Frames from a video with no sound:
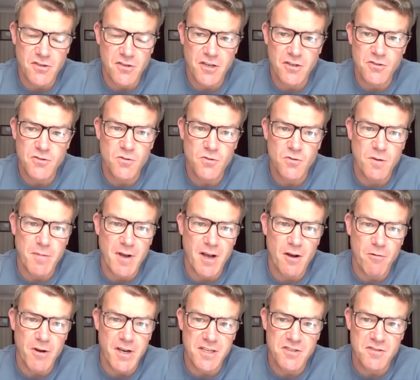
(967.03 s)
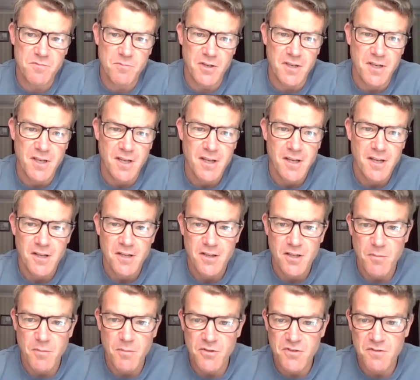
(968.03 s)
So I can talk about Wates, but
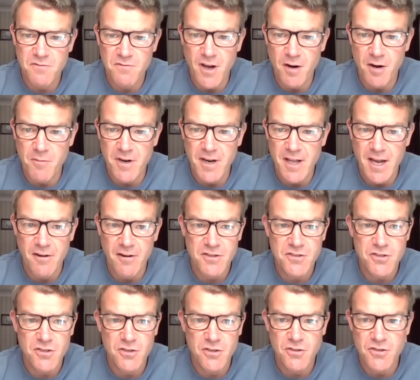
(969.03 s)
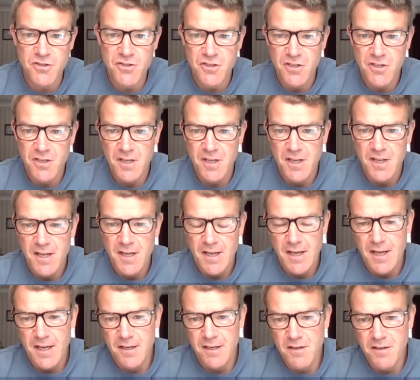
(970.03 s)
the built environment area is huge
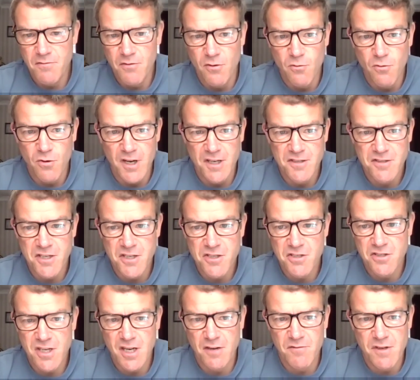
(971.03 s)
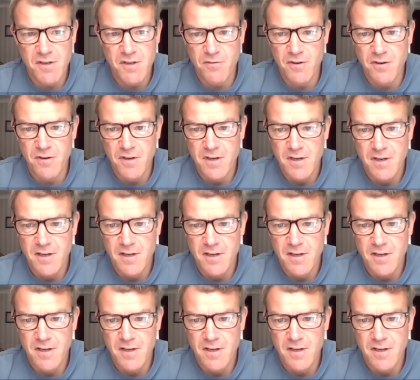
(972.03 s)
and different organizations have different,